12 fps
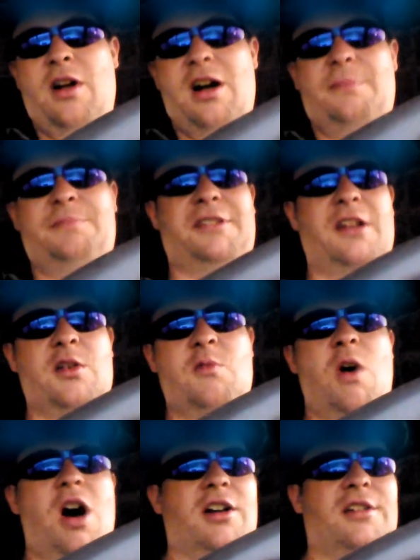up, suck
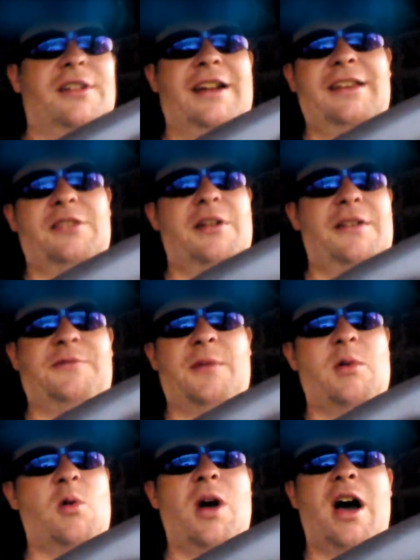water into it
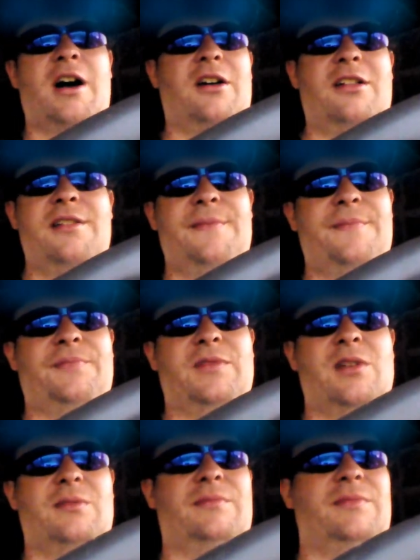from a well,
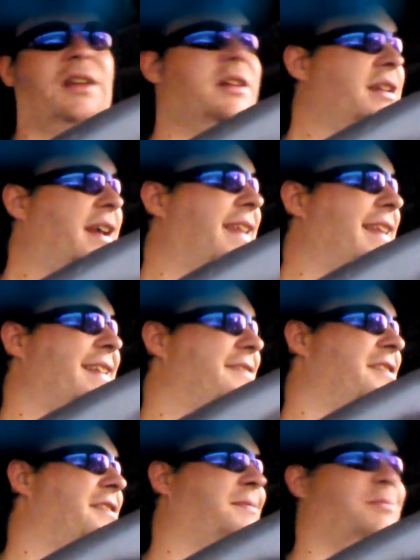and
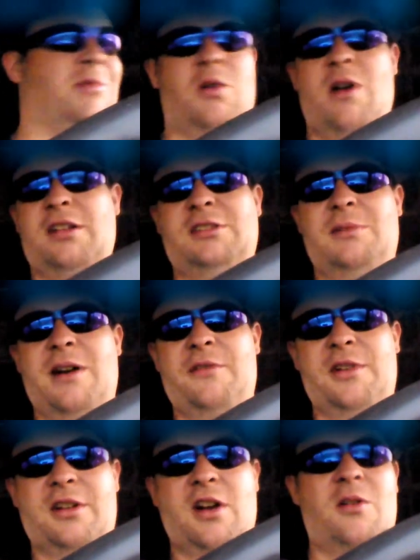then just go out to wherever
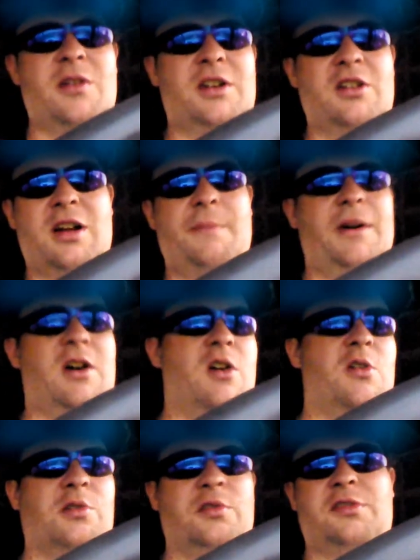you're going, hook up a
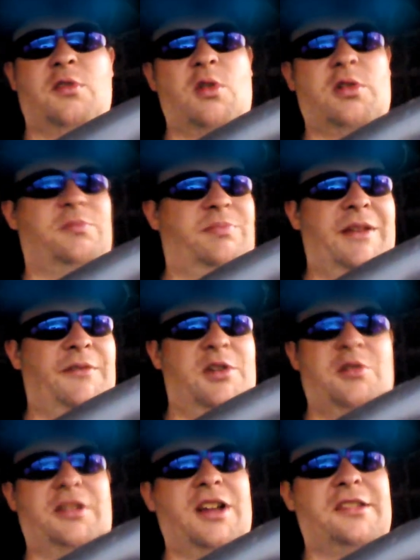hose, or if you're
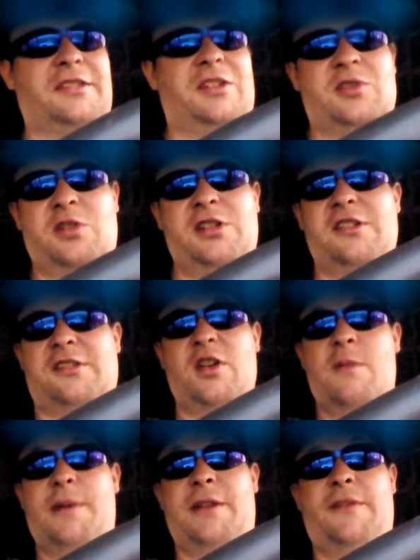doing dust control, you just
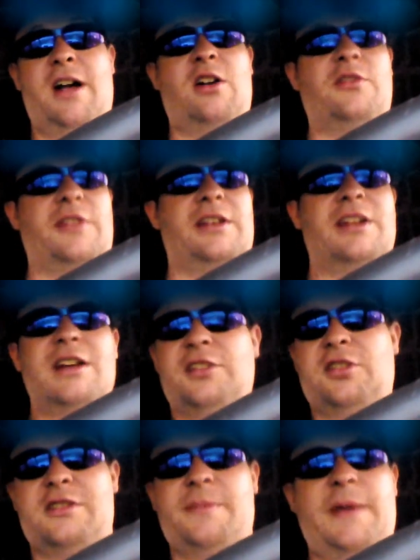open the valve and
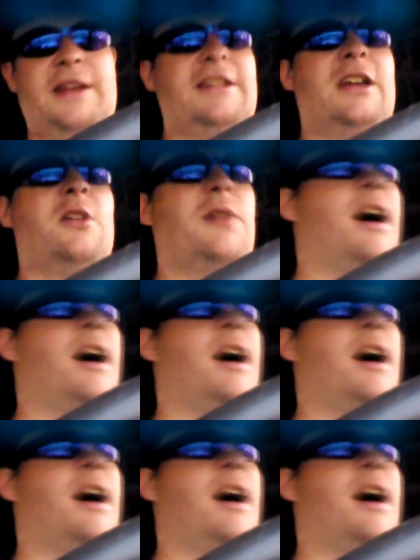turn the PTO